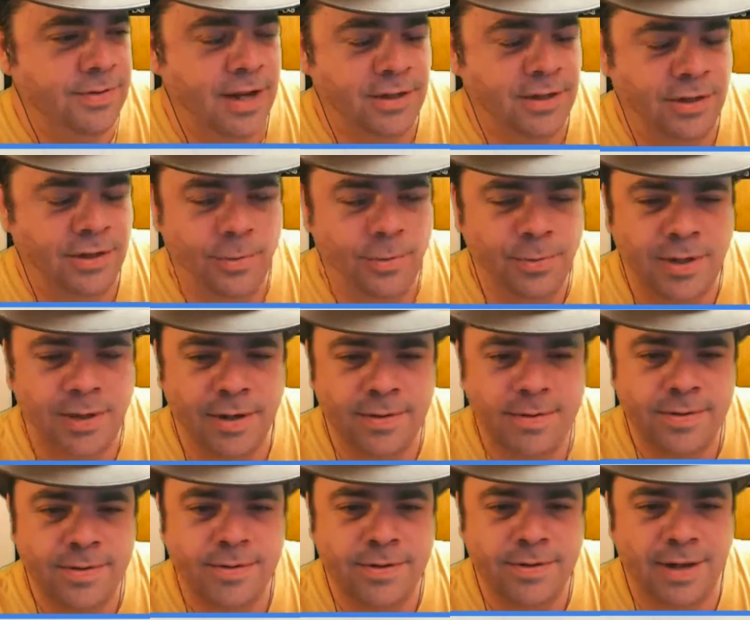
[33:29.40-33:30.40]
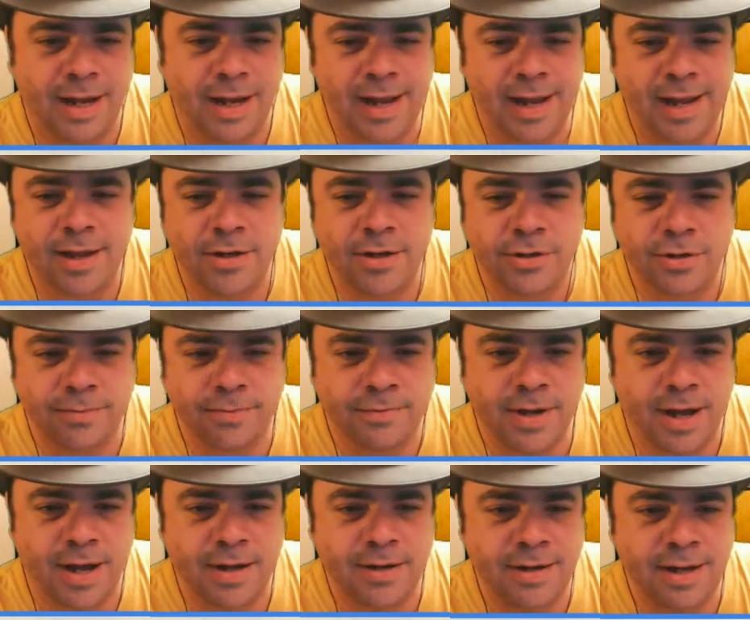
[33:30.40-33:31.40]
unions and you've
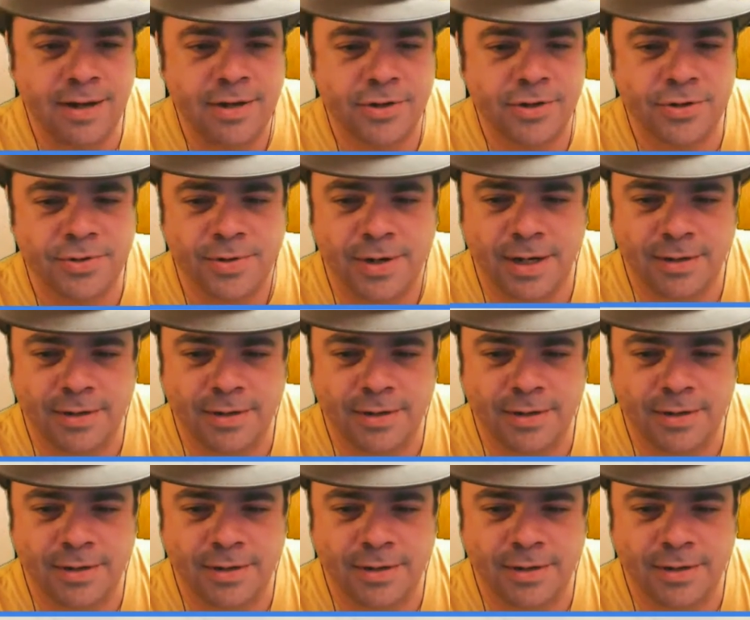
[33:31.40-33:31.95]
got industry.